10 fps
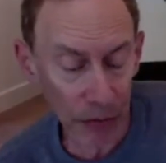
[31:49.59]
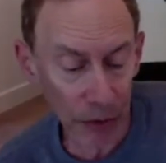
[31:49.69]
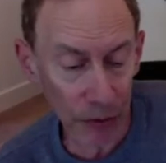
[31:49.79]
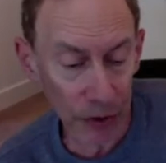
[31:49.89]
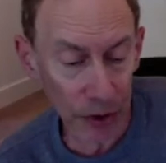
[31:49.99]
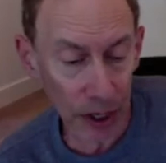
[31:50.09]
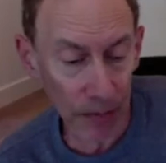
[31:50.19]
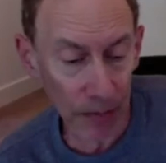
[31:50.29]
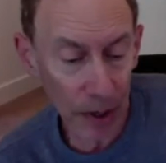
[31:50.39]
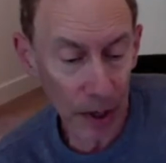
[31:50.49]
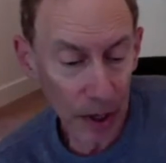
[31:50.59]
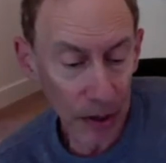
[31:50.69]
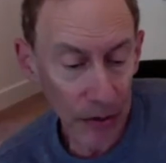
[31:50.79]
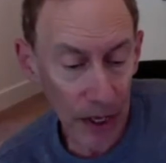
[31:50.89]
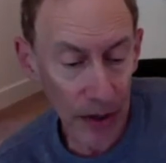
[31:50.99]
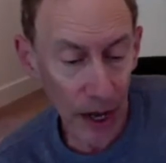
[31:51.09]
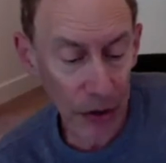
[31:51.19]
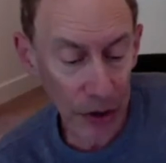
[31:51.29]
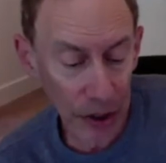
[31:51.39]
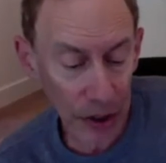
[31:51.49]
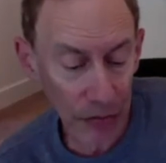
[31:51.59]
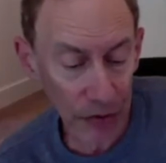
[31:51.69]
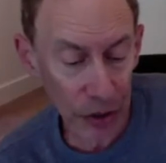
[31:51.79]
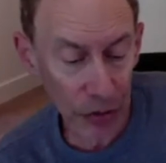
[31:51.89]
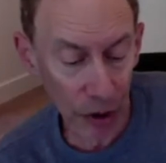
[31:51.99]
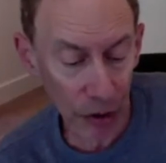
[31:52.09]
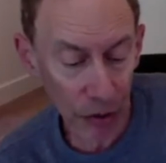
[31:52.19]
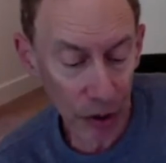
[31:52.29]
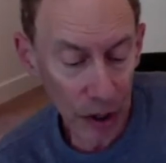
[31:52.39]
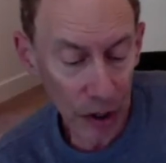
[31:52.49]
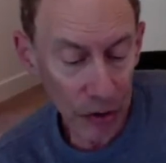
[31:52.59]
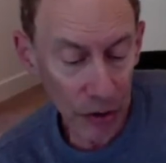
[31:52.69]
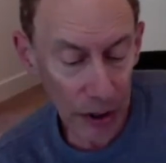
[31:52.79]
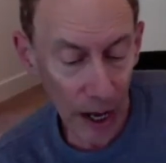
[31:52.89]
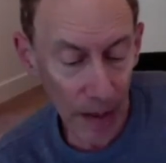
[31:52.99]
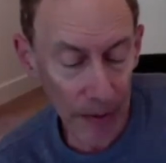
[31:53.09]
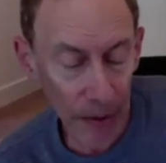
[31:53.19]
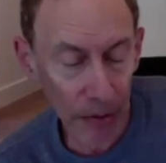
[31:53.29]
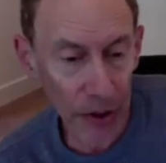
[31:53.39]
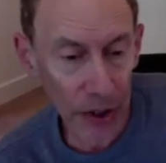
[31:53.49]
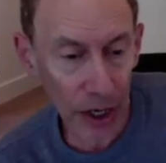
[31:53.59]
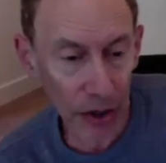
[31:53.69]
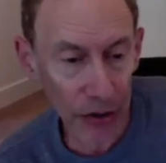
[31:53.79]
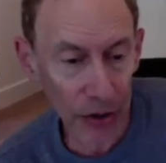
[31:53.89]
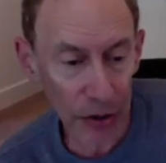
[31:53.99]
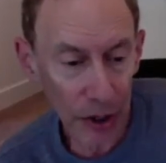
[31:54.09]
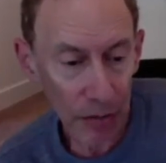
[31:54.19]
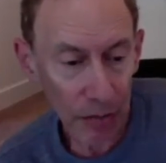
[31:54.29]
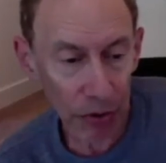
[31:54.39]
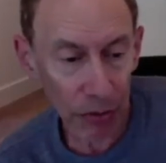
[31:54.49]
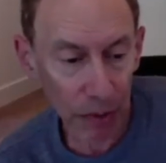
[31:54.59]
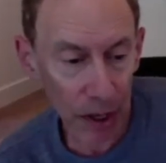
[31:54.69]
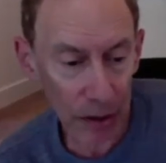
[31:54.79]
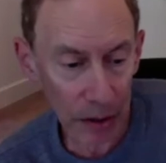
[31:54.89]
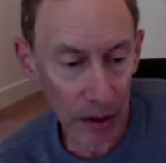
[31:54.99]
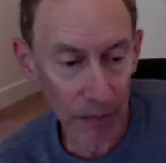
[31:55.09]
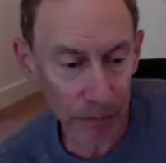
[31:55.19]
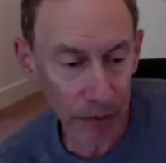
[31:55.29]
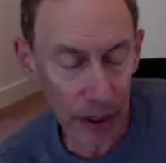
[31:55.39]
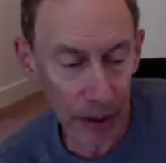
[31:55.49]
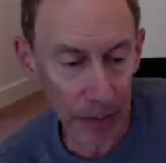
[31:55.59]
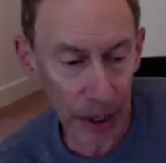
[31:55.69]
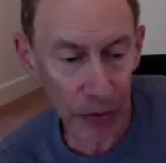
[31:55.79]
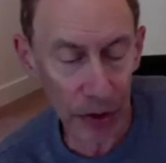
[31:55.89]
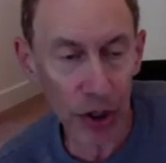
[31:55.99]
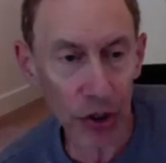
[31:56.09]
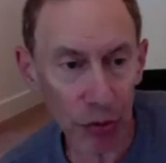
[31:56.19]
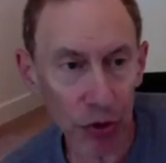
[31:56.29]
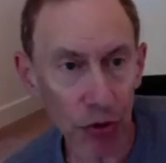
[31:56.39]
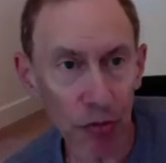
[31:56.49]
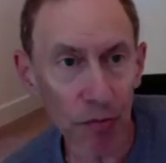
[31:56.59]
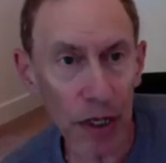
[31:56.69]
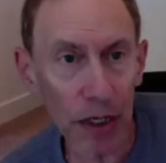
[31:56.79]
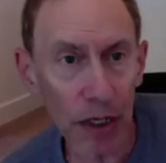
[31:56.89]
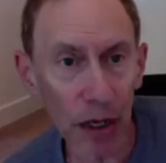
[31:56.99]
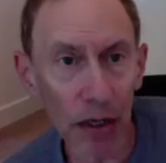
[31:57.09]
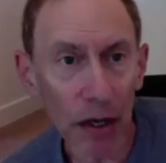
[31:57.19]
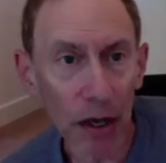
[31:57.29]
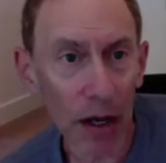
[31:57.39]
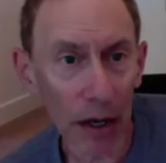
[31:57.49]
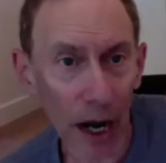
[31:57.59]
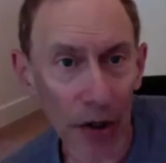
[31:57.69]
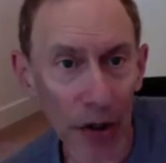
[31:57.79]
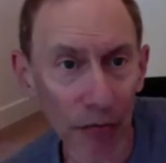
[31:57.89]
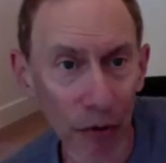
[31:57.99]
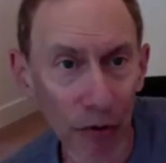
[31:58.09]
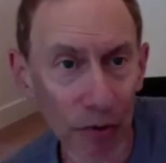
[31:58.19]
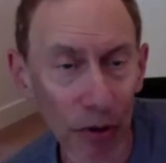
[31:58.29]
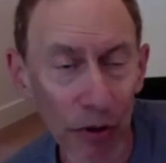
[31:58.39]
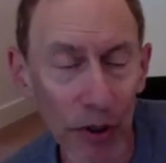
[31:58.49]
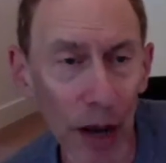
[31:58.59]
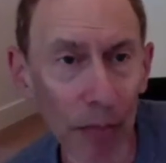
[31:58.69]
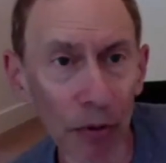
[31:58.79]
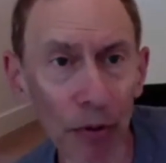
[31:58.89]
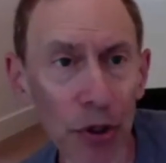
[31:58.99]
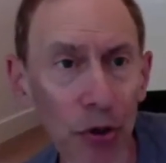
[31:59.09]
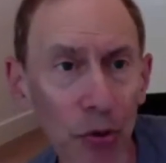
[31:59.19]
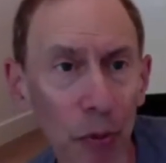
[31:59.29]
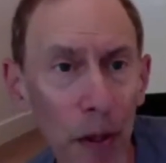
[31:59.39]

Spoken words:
Folkman's lab, they actually in vitro took capillary cells and put them on like a Petri dish with certain media, and it actually formed a capillary tube.